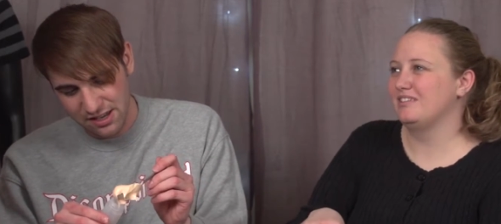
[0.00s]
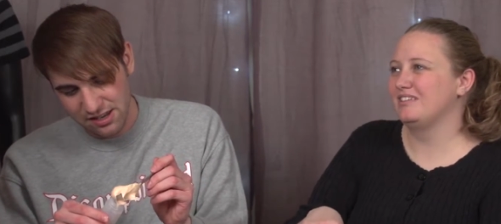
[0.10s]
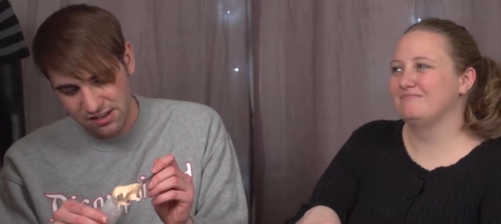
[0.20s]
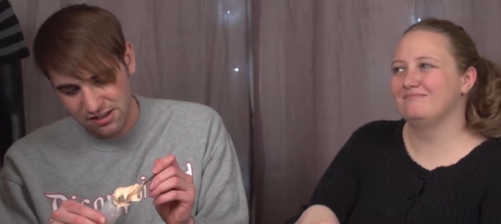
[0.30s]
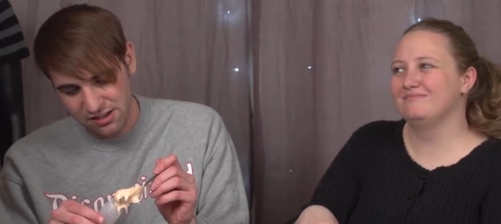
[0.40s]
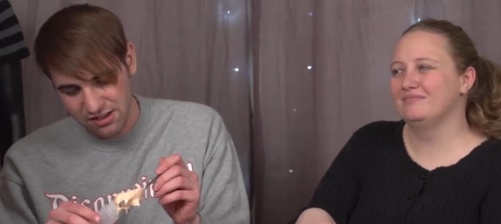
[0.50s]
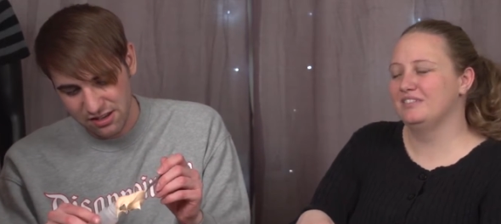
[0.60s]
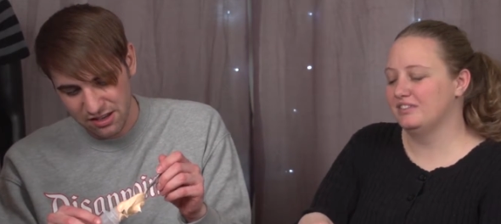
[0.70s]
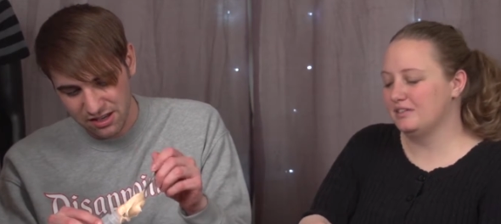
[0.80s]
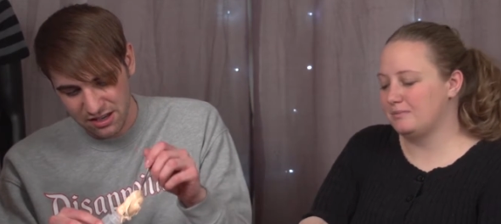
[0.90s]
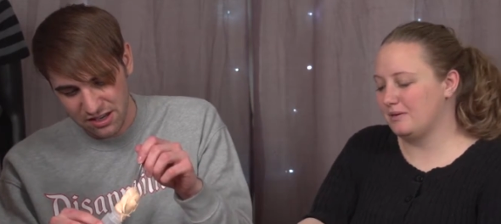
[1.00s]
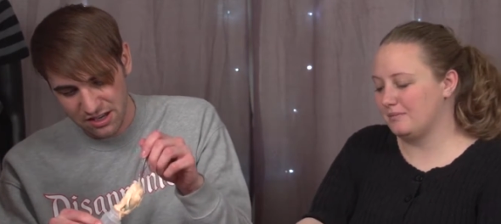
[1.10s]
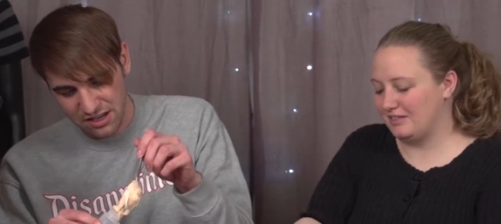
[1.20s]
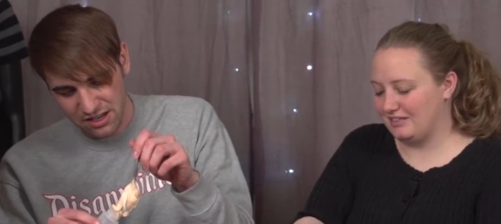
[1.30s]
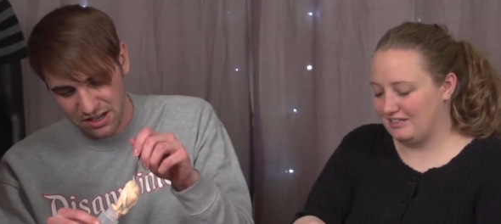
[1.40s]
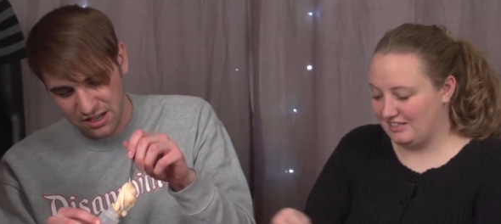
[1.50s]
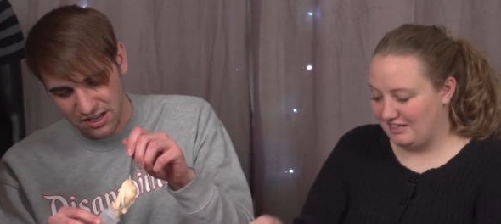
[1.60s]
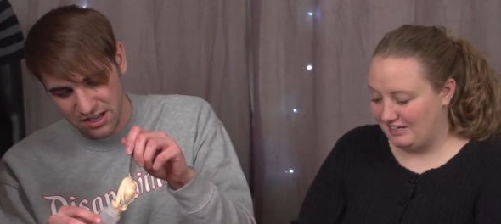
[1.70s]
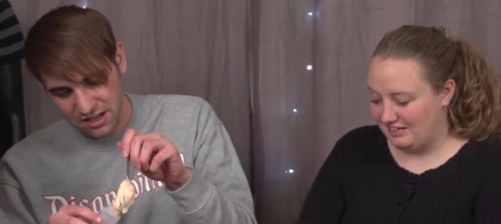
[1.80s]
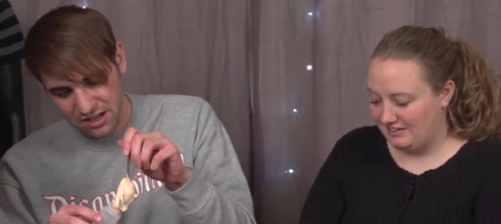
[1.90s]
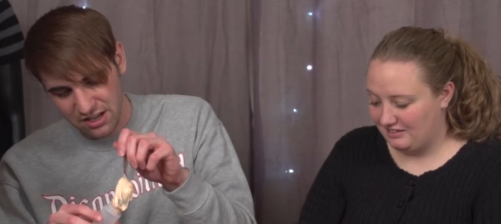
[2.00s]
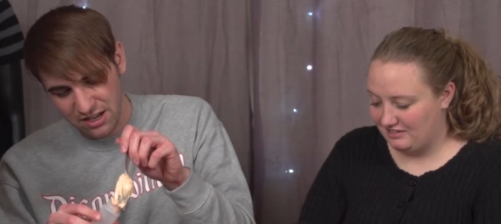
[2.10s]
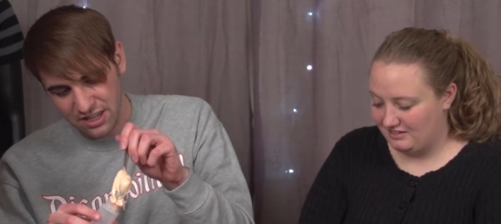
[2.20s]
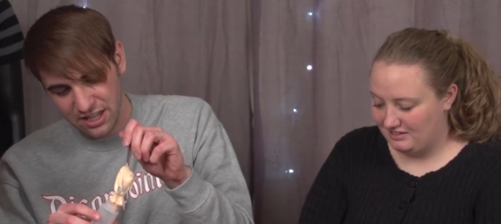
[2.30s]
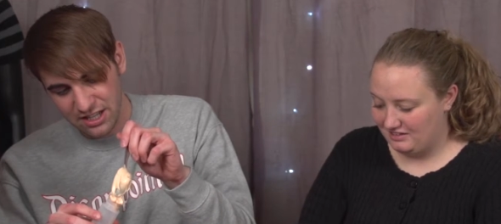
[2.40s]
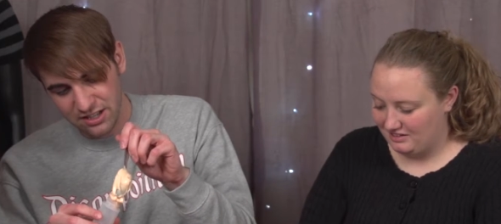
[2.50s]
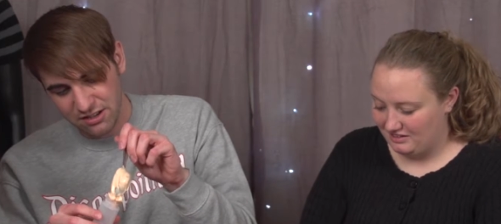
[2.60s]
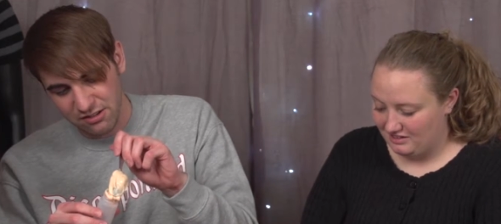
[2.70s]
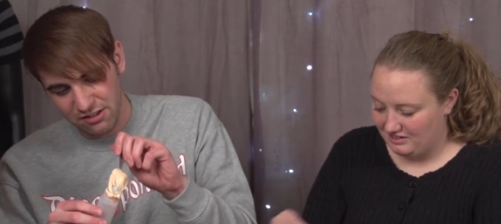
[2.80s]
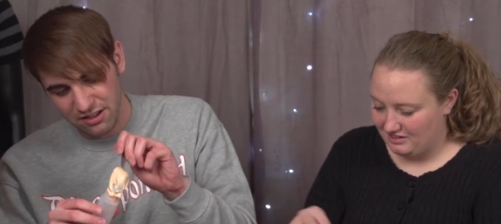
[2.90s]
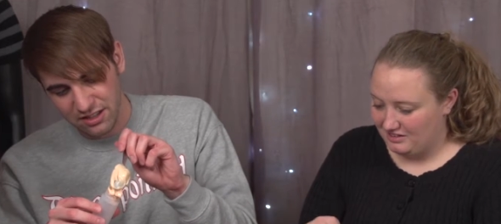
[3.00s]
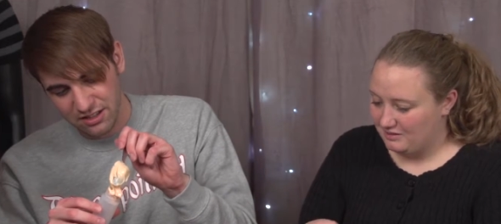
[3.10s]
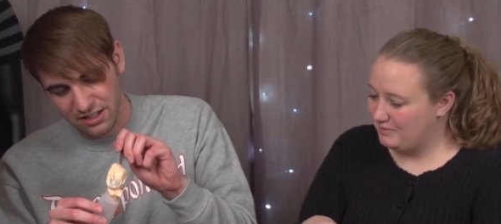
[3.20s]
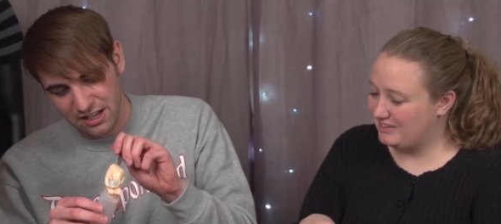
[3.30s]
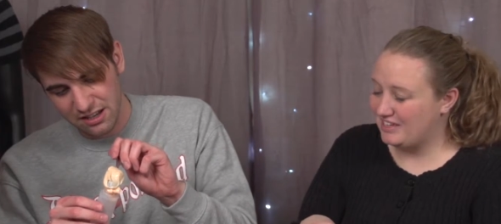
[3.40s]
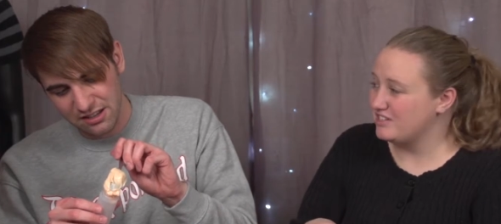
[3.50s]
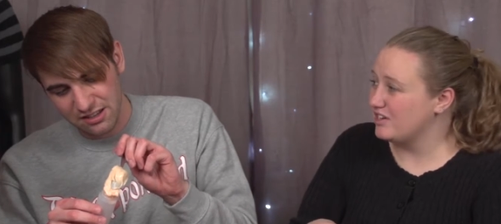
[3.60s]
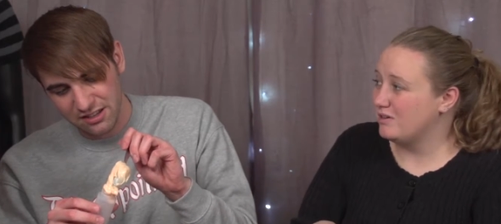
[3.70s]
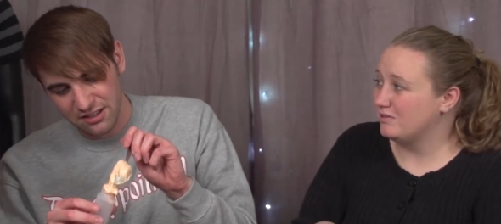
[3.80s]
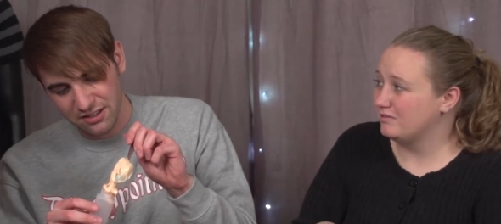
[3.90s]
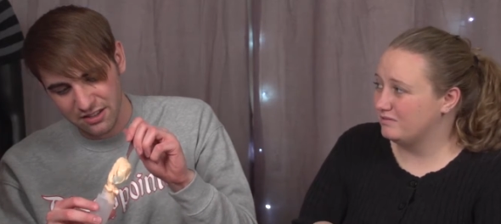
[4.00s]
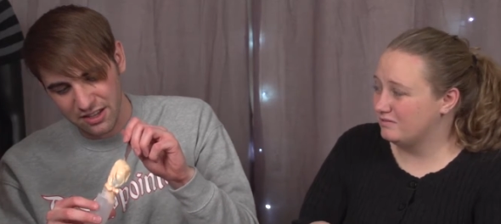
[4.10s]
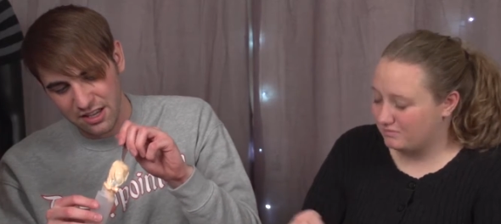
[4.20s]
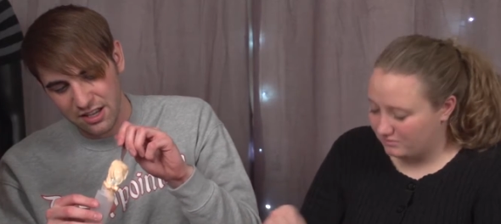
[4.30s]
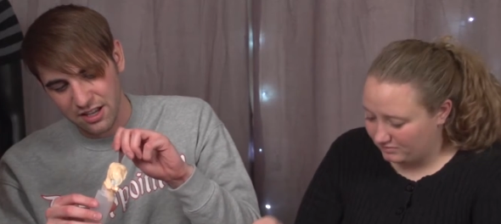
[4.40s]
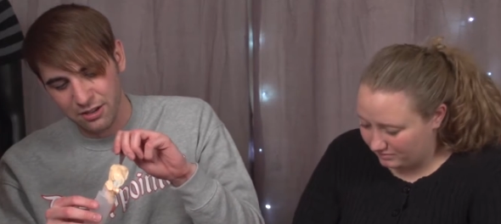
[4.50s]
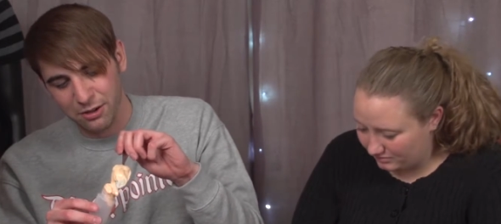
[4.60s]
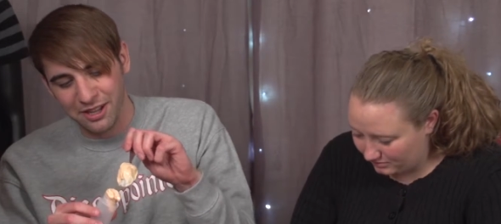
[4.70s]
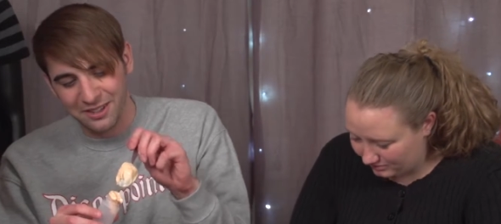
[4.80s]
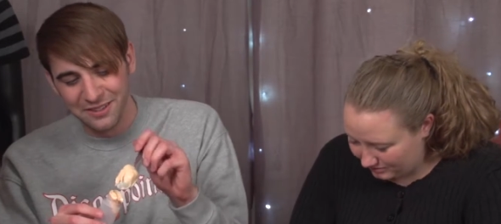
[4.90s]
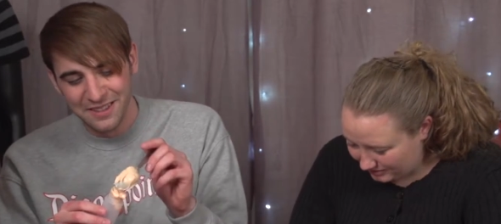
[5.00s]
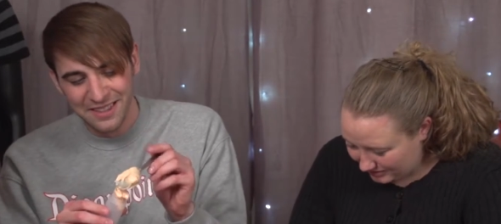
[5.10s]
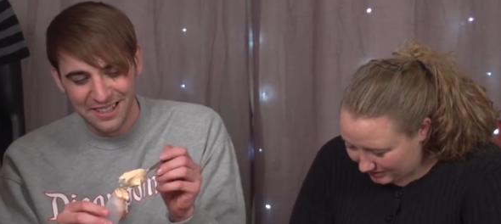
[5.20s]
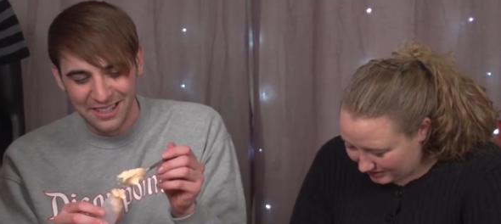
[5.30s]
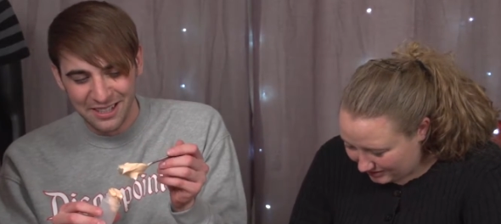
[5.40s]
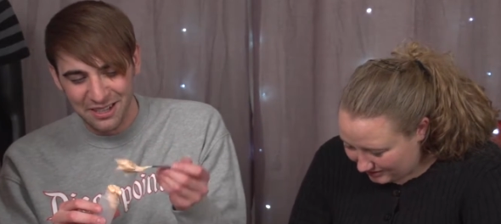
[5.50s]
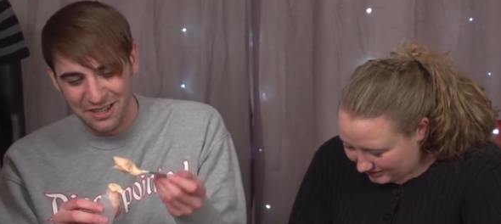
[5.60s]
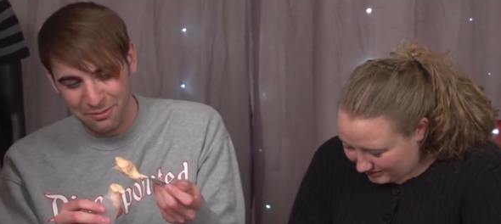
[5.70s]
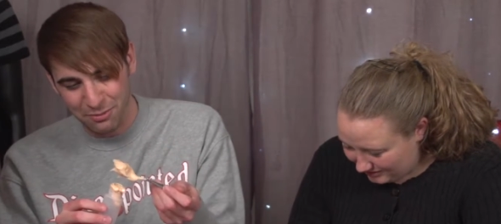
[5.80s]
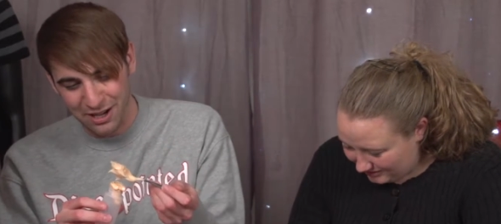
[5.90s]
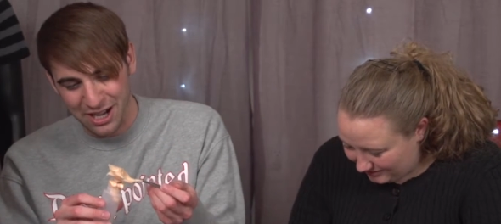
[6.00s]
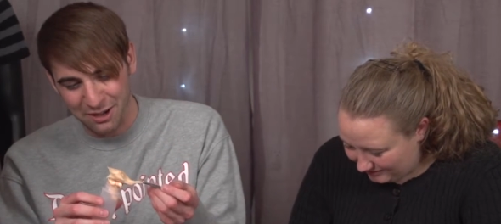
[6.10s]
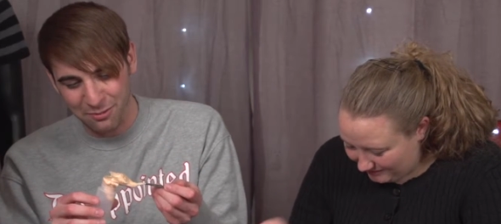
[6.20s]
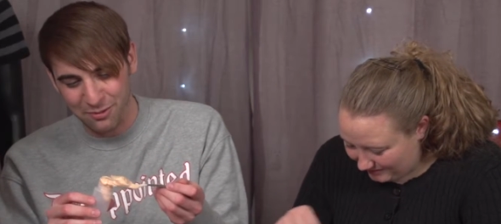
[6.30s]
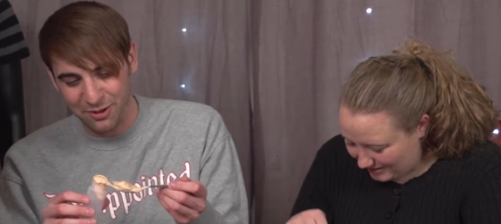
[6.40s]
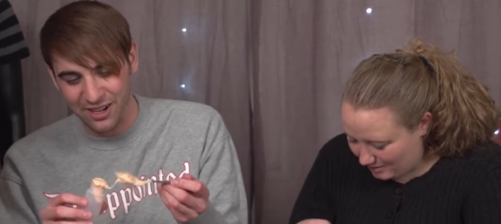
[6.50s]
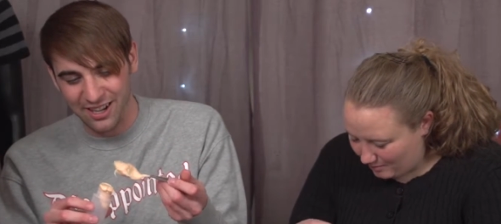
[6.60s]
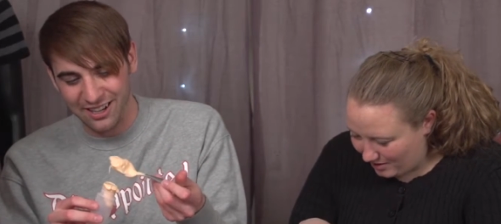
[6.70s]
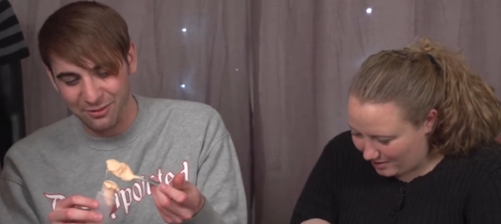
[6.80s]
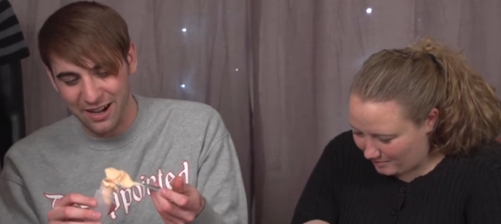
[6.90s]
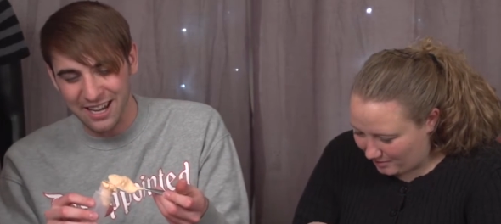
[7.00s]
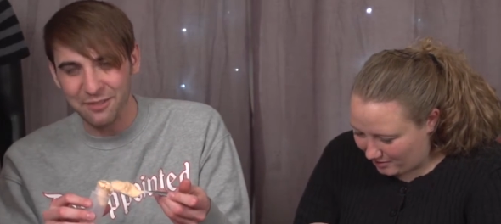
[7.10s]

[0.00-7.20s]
Speaker 1: think, they're probably not gonna get any.
Speaker 2: And then they do. And
Speaker 1: you're like, but they don't.
Speaker 2: Oh, well. Yeah.
Speaker 1: Way